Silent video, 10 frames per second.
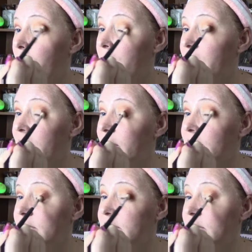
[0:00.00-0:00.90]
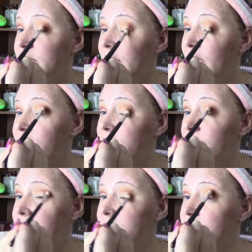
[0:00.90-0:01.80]
But I like to have it
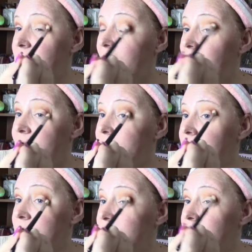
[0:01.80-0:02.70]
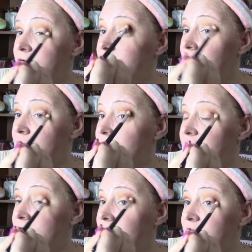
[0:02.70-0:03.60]
up a little higher so
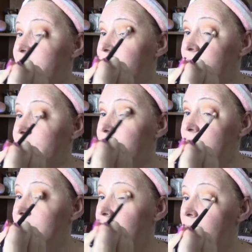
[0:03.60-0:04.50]
it's still visible.